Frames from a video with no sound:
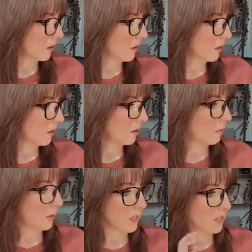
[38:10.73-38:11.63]

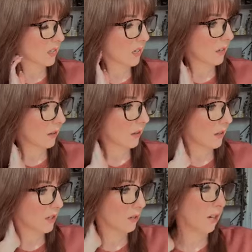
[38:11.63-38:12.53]
Um, let's see.
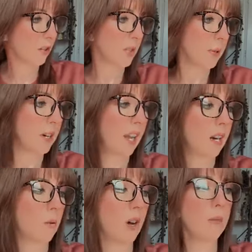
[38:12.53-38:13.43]
Let's do another spirit animal.